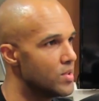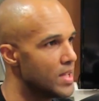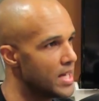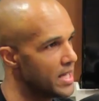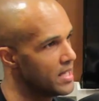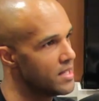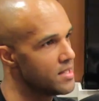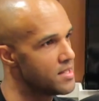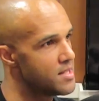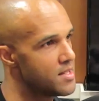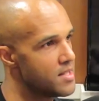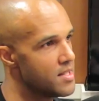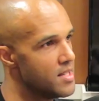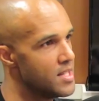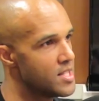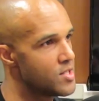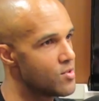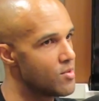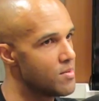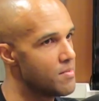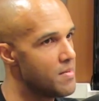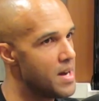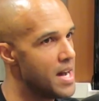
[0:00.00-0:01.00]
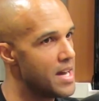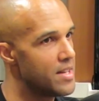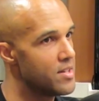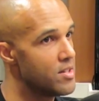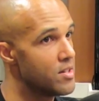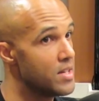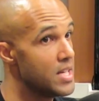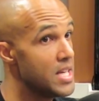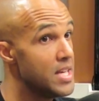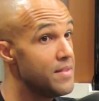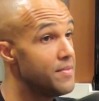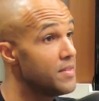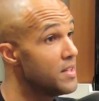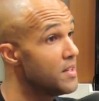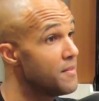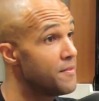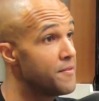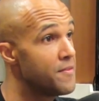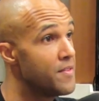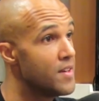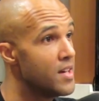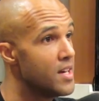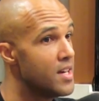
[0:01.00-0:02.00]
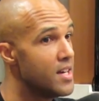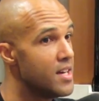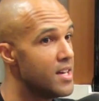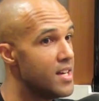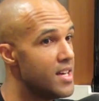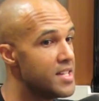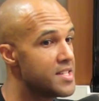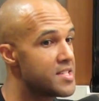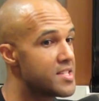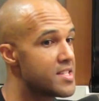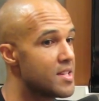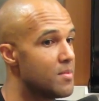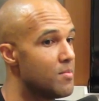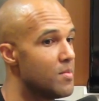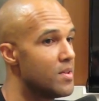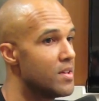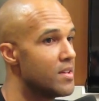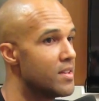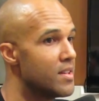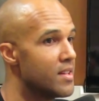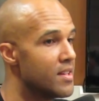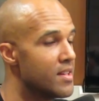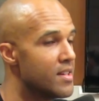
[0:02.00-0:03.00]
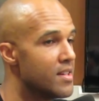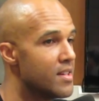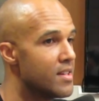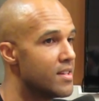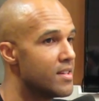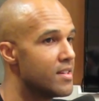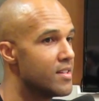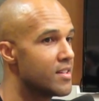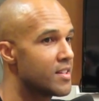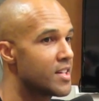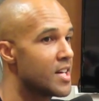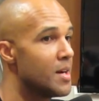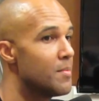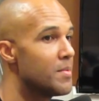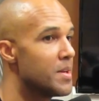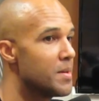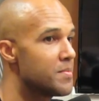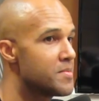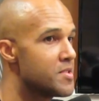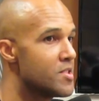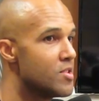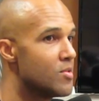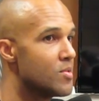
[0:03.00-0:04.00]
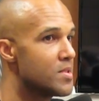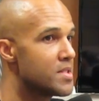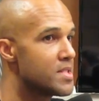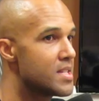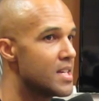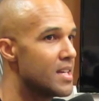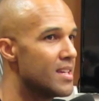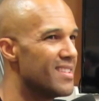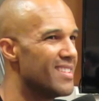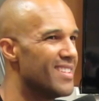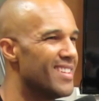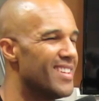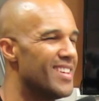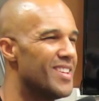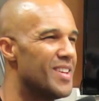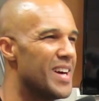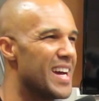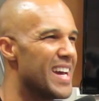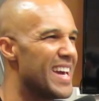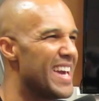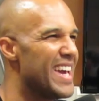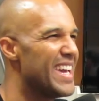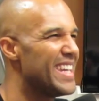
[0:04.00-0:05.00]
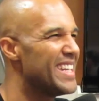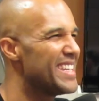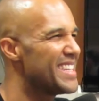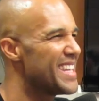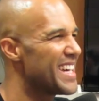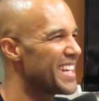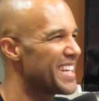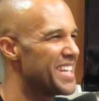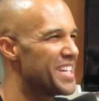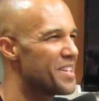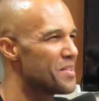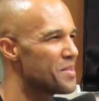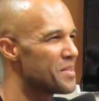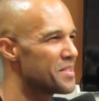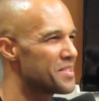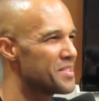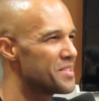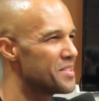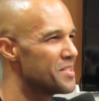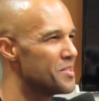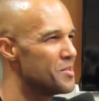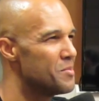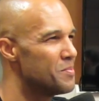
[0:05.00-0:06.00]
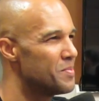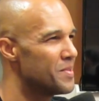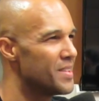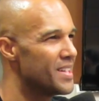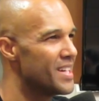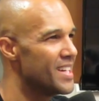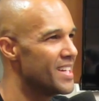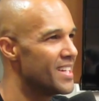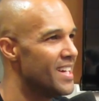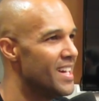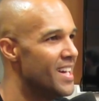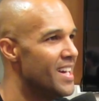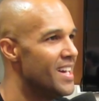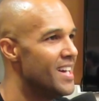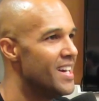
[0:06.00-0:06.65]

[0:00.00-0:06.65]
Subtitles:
Like, it's a reminder, even if it's someone coming up to you and saying, oh, I hated that character you played.